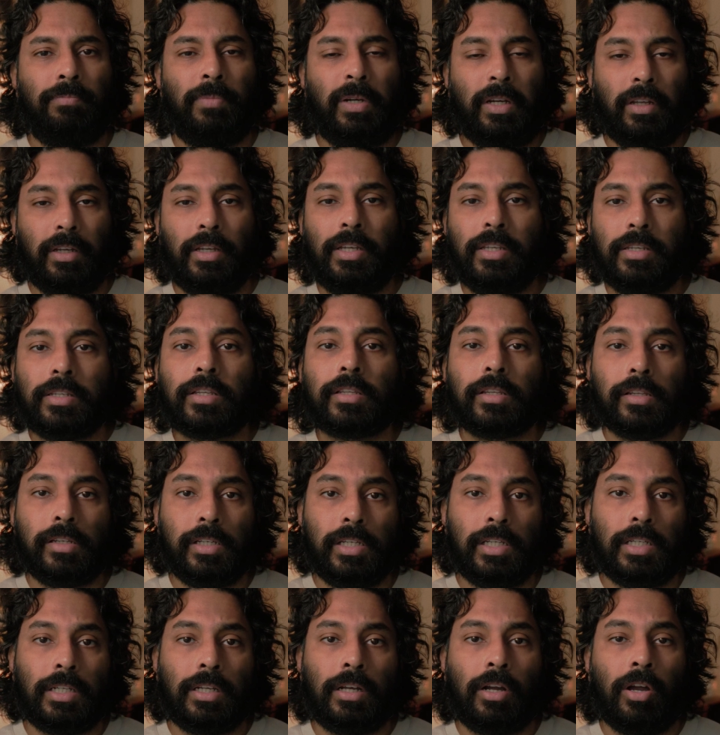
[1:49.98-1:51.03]
pretty
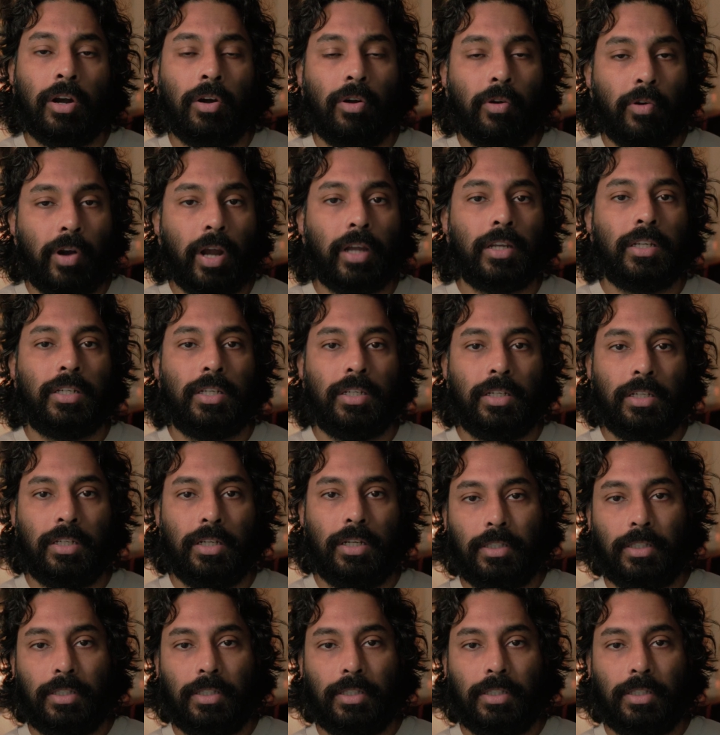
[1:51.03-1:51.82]
easily correct